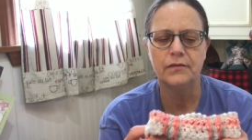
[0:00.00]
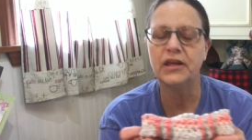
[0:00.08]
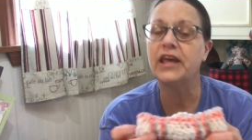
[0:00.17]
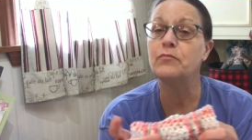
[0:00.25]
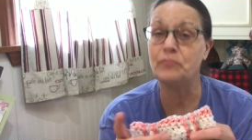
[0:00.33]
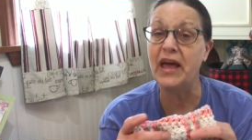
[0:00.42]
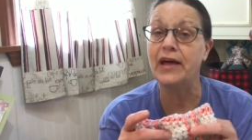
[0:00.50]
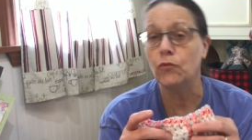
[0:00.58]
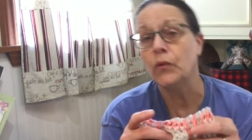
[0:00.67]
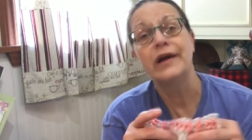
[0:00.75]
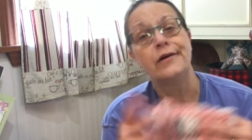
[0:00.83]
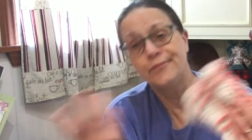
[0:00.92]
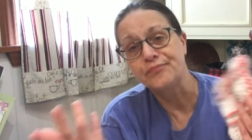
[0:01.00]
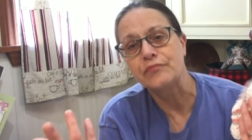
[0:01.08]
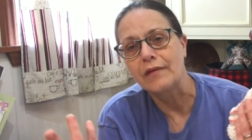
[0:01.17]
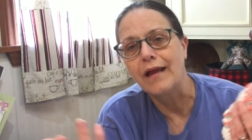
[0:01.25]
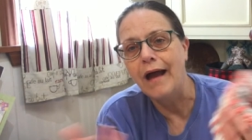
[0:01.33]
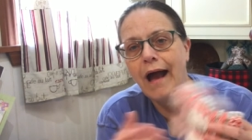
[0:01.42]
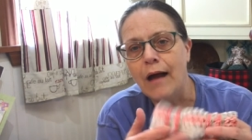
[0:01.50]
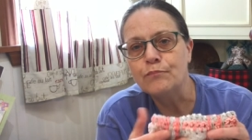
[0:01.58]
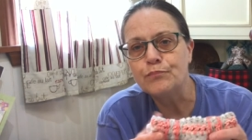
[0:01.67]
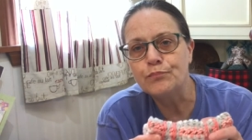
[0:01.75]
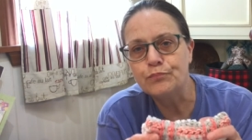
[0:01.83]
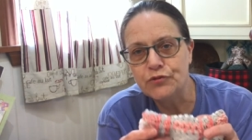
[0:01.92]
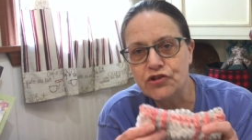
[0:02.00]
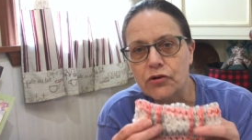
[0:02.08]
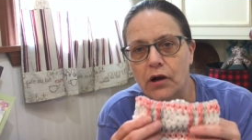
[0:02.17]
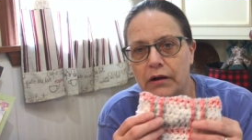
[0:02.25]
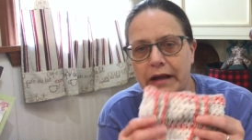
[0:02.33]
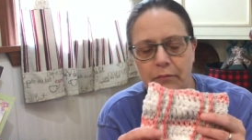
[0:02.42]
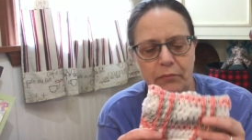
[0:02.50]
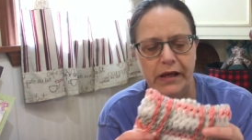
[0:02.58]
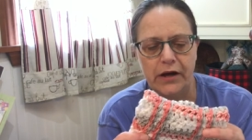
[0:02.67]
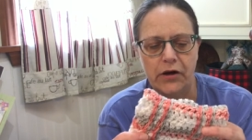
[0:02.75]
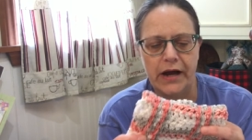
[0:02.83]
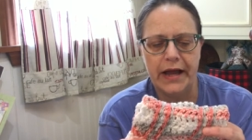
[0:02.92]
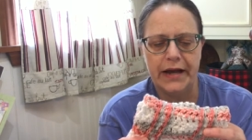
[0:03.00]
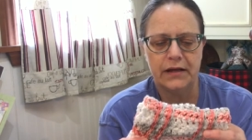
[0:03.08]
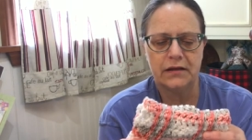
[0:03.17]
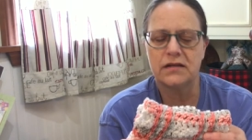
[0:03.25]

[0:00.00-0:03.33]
get better. Well, I'm sure I'll get better at it